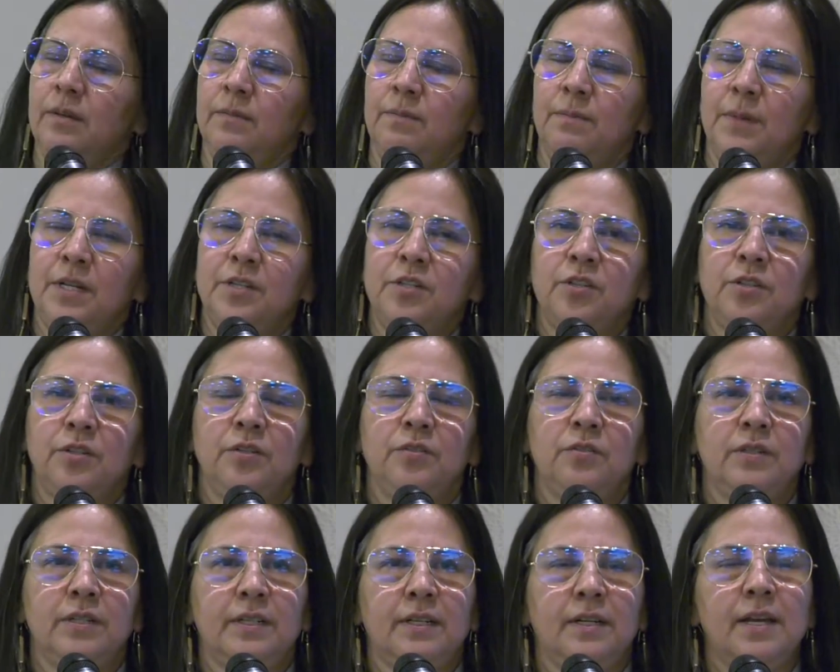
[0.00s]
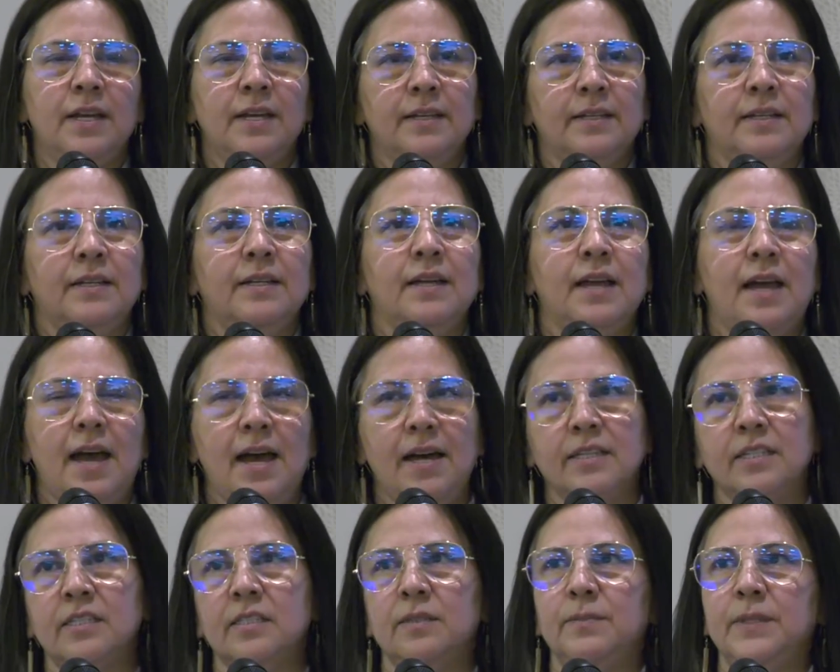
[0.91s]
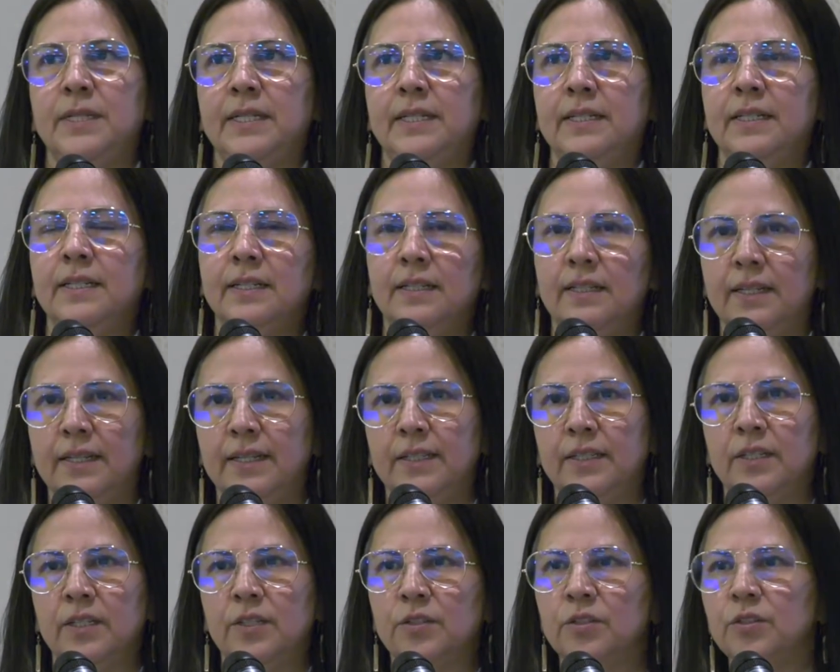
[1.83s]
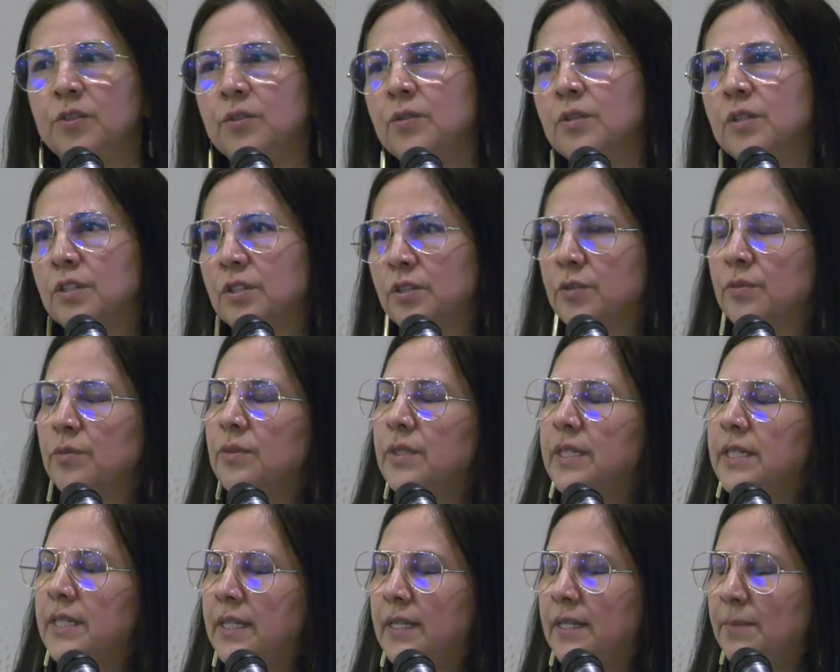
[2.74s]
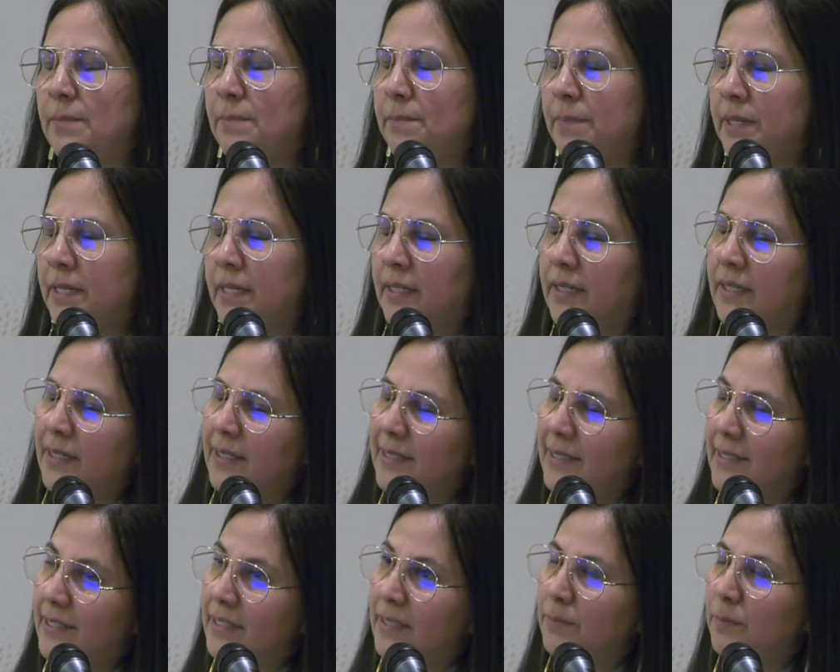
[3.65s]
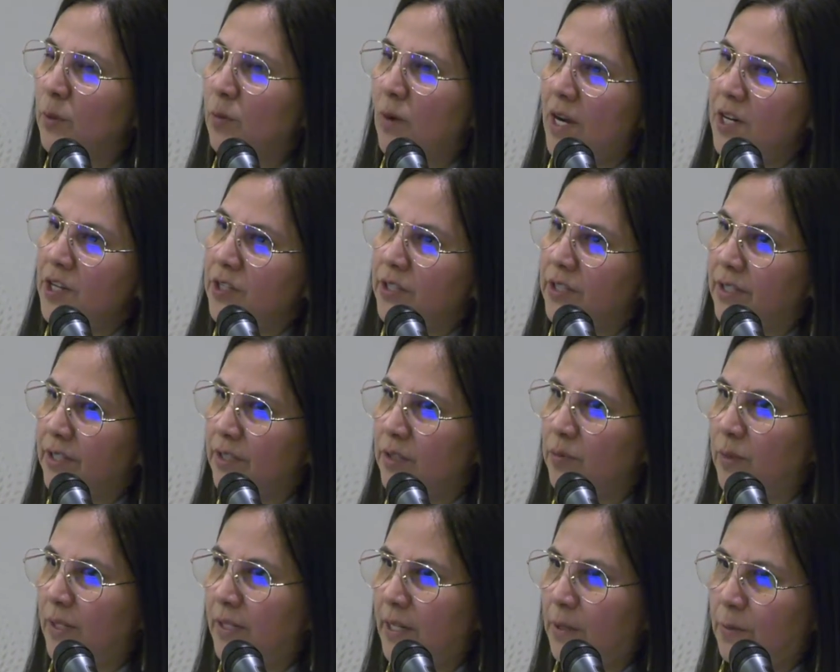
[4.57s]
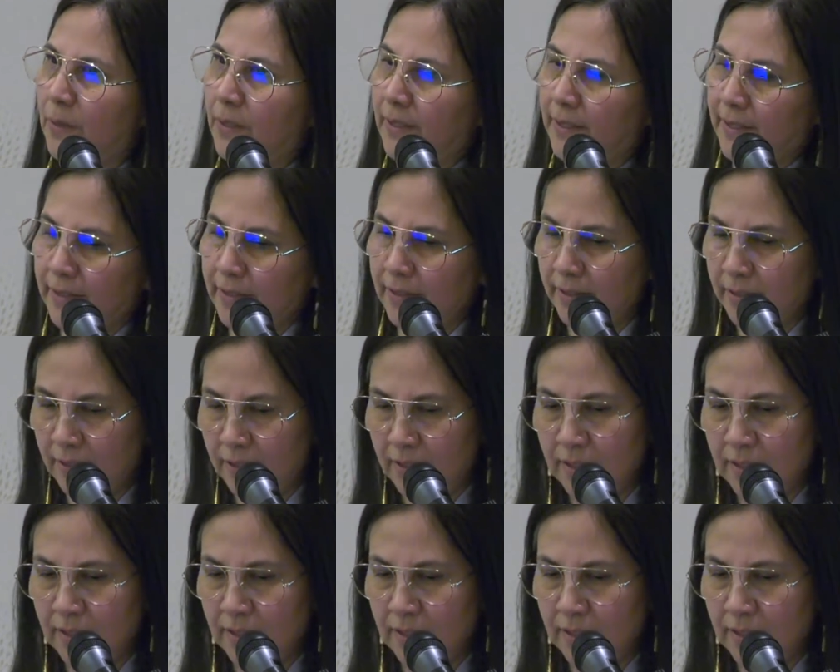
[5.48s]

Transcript: My children asked me like 2 or 3 big, deep questions when they were little.